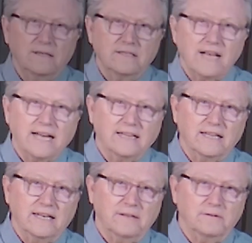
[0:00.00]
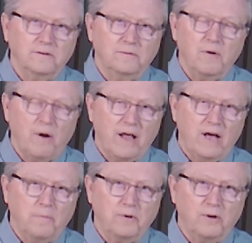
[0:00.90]
Secondly, we want to
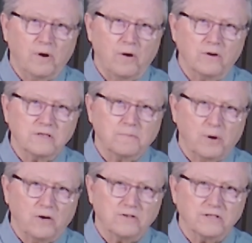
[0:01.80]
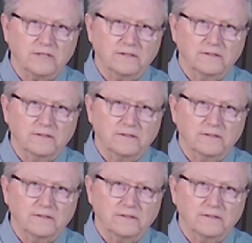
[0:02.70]
help you grow as a person.